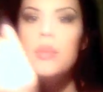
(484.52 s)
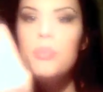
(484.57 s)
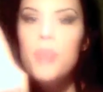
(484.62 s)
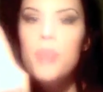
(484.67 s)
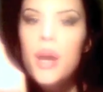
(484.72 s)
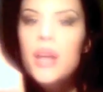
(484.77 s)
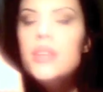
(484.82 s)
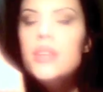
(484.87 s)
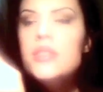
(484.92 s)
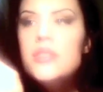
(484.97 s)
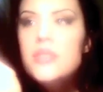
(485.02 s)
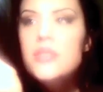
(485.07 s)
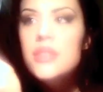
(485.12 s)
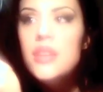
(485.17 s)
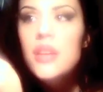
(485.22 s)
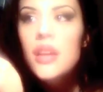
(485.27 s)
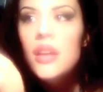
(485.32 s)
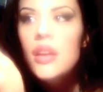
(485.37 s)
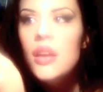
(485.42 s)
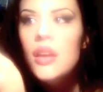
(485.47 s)
best.
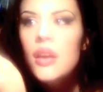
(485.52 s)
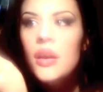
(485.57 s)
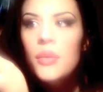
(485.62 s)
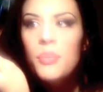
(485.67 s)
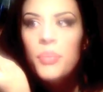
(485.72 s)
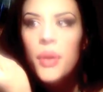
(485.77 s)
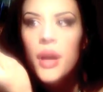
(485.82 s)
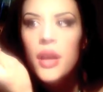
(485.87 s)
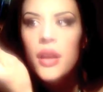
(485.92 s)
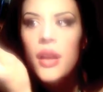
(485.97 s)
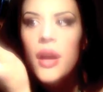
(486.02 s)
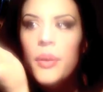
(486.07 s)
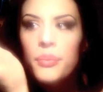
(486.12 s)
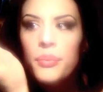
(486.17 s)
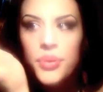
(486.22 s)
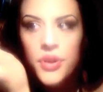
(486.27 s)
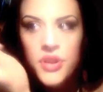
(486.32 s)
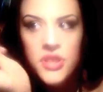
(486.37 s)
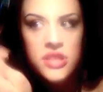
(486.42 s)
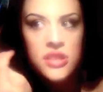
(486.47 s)
But
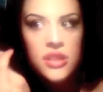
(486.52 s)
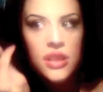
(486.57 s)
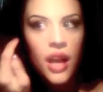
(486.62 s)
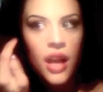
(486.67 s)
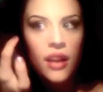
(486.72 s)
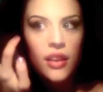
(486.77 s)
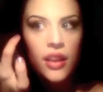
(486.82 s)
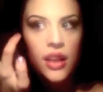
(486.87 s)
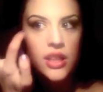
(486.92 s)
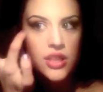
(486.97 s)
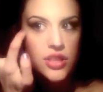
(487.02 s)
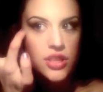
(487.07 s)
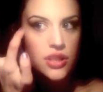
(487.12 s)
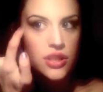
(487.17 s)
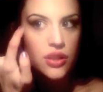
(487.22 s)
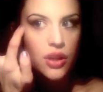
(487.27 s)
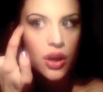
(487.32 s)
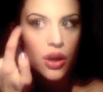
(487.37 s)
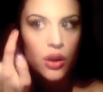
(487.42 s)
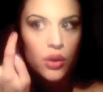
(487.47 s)
personally, I like to
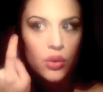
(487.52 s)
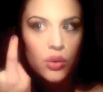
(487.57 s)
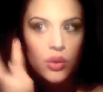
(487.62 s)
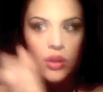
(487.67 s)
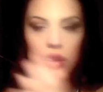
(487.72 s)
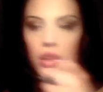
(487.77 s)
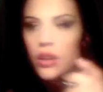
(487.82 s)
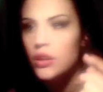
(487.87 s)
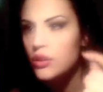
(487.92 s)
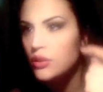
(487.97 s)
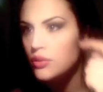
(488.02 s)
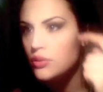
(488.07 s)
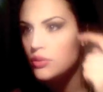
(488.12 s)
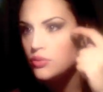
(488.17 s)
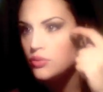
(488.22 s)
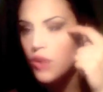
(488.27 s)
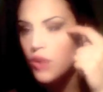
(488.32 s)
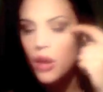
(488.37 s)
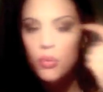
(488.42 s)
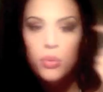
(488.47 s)
go
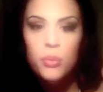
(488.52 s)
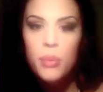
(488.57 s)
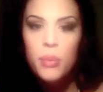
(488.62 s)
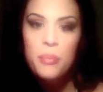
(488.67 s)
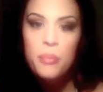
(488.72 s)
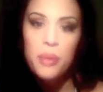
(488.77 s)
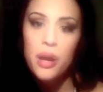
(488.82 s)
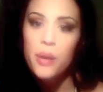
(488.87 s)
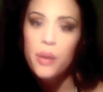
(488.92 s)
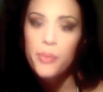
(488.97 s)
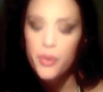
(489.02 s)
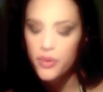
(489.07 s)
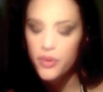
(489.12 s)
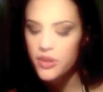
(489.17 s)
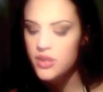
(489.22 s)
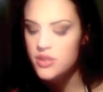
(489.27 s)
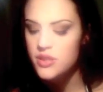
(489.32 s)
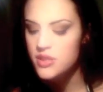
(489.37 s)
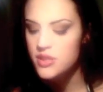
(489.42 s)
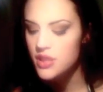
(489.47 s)
right where my brow bone
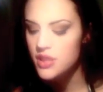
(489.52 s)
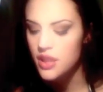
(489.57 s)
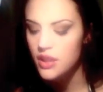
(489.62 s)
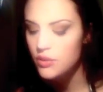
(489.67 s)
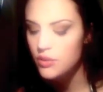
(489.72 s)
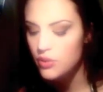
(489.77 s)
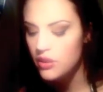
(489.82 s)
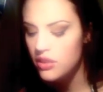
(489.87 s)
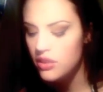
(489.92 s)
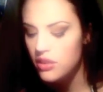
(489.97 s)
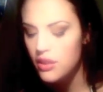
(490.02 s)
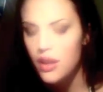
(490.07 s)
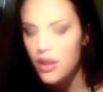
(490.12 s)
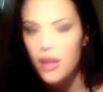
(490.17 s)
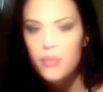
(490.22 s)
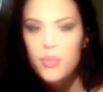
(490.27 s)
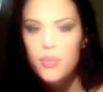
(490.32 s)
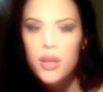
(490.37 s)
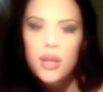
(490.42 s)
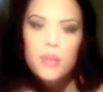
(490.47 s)
is. Like with eye
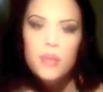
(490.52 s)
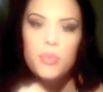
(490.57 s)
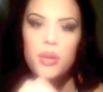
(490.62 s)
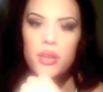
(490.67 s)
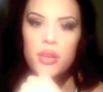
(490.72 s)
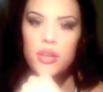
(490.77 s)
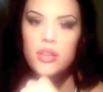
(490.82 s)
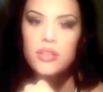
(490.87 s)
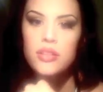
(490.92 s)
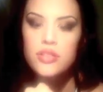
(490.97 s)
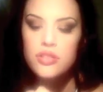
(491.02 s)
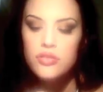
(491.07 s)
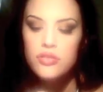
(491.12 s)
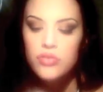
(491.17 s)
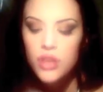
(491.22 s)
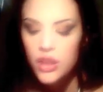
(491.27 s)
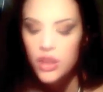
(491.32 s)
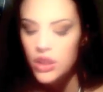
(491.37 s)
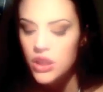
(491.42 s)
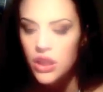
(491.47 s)
makeup, I think you should
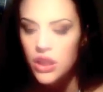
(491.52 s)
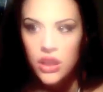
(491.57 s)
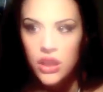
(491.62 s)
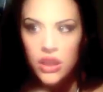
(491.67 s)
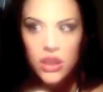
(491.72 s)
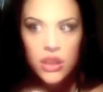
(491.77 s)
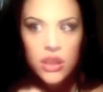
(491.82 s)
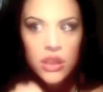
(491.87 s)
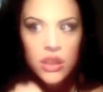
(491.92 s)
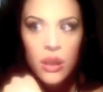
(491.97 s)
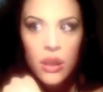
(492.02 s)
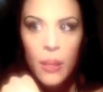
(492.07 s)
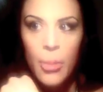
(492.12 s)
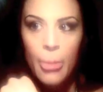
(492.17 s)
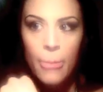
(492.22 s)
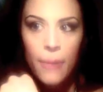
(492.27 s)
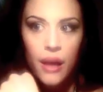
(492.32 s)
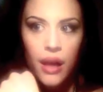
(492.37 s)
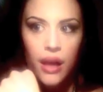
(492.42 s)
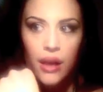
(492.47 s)
really
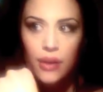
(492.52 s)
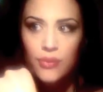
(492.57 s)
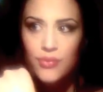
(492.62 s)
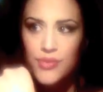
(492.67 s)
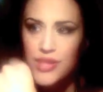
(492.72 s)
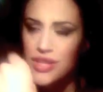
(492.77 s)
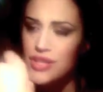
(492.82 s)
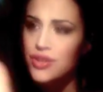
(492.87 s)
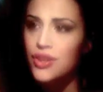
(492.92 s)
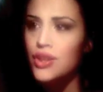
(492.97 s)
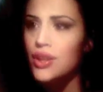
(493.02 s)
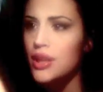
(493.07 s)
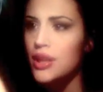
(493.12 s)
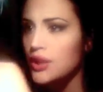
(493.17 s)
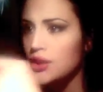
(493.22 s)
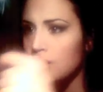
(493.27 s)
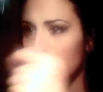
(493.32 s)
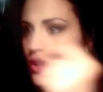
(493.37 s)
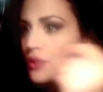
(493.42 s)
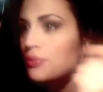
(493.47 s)
just look
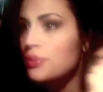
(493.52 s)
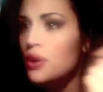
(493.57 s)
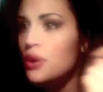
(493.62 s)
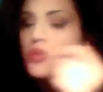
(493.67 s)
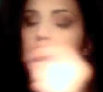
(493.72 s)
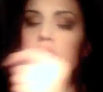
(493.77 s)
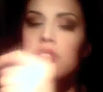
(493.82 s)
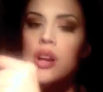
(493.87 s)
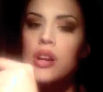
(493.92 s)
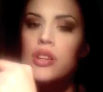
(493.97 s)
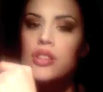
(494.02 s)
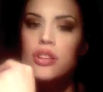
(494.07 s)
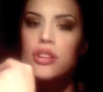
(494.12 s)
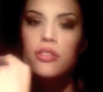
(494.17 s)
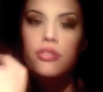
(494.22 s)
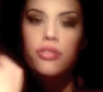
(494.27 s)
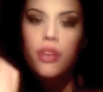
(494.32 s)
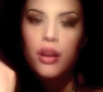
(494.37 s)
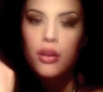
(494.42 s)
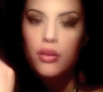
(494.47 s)
at your bone structure and
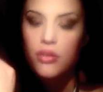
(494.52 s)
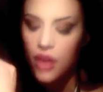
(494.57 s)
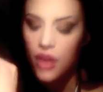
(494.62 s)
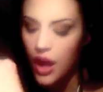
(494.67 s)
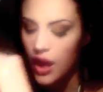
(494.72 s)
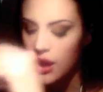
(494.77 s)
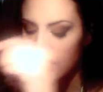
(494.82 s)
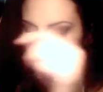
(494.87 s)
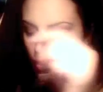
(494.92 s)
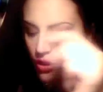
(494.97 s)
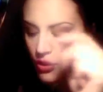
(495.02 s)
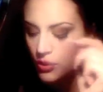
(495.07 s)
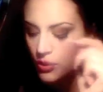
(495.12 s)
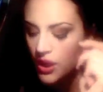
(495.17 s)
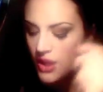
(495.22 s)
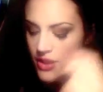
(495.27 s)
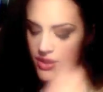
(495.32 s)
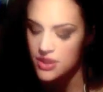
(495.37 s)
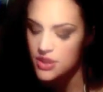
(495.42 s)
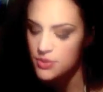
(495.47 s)
follow that.
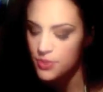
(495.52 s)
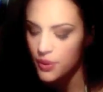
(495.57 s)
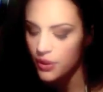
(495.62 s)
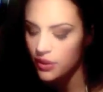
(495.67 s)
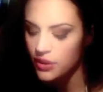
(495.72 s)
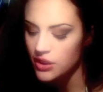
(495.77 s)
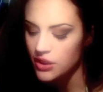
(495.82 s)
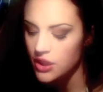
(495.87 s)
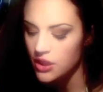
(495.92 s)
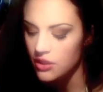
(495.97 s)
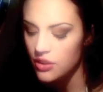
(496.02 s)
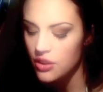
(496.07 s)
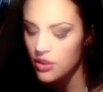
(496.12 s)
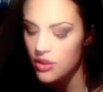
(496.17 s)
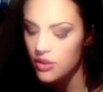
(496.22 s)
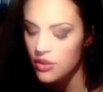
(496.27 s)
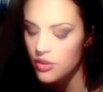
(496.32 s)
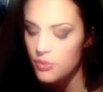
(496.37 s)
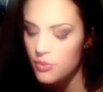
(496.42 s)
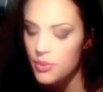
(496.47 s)
Otherwise, it's probably going to look a
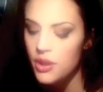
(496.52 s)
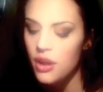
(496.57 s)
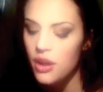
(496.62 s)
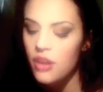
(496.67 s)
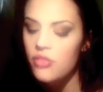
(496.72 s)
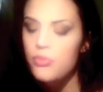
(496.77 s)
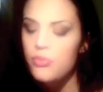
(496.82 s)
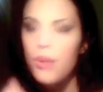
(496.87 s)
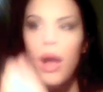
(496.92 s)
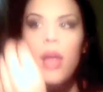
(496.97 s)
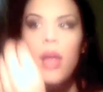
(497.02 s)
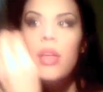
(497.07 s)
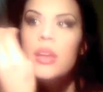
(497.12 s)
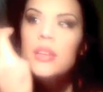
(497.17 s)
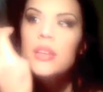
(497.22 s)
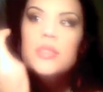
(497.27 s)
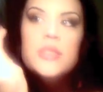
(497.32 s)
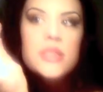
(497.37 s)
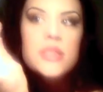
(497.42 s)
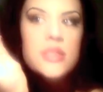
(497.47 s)
little bit off
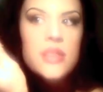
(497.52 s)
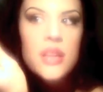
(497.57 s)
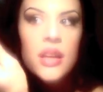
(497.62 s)
balance.